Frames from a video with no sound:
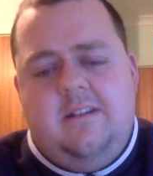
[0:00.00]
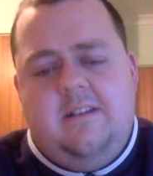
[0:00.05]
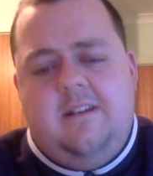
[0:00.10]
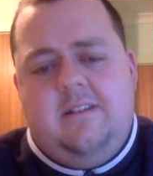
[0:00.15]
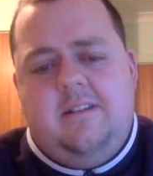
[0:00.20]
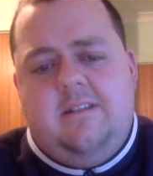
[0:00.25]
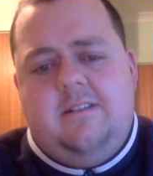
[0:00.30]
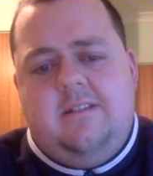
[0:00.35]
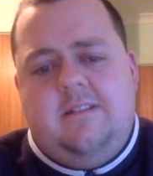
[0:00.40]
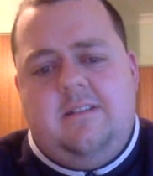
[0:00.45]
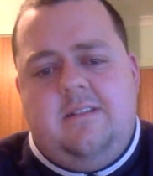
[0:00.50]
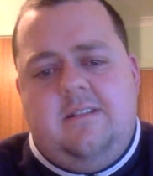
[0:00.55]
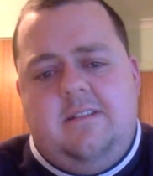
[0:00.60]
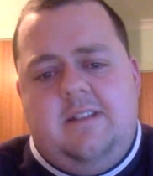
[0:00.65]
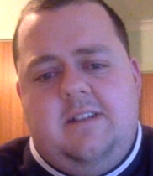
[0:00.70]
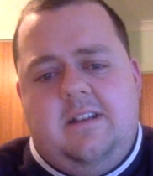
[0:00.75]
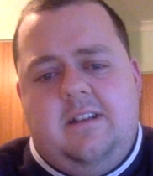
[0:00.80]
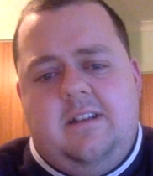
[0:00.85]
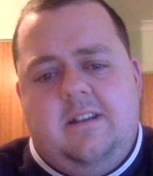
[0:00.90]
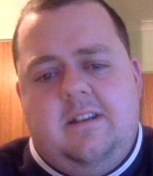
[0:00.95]
In the
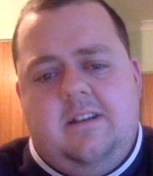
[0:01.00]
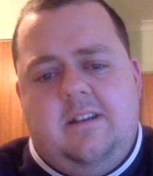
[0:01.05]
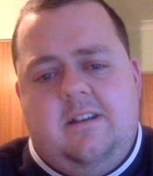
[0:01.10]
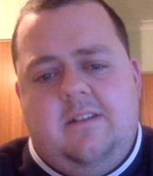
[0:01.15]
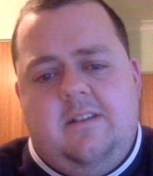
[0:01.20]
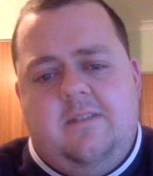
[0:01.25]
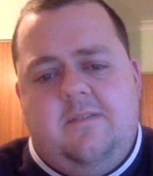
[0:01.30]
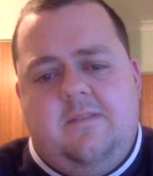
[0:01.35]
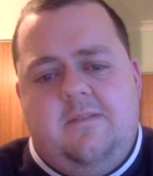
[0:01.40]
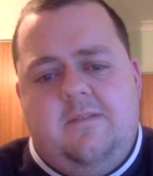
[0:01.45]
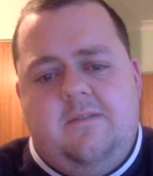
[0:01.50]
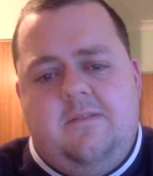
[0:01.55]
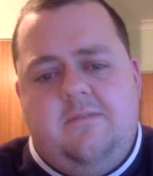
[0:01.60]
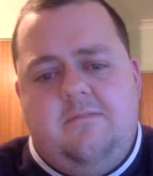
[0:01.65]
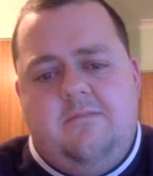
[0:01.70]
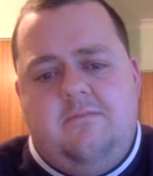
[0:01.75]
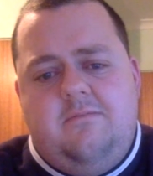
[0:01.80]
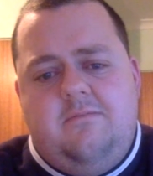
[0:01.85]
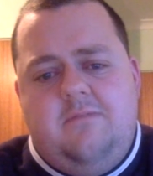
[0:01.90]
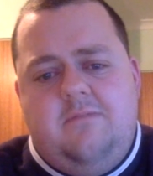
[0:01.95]
second half,
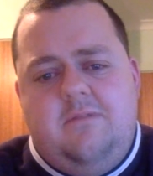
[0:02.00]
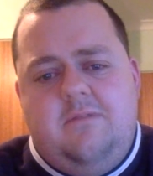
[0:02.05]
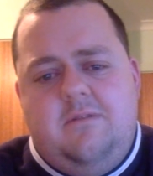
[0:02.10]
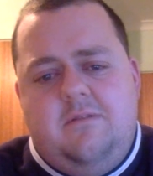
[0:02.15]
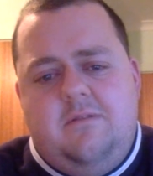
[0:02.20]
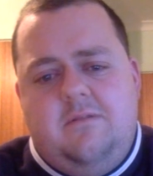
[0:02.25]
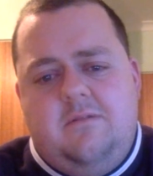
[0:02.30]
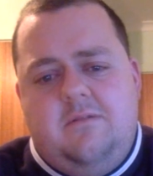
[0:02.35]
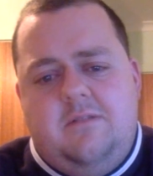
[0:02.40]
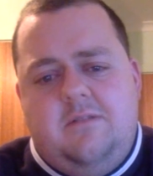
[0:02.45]
we were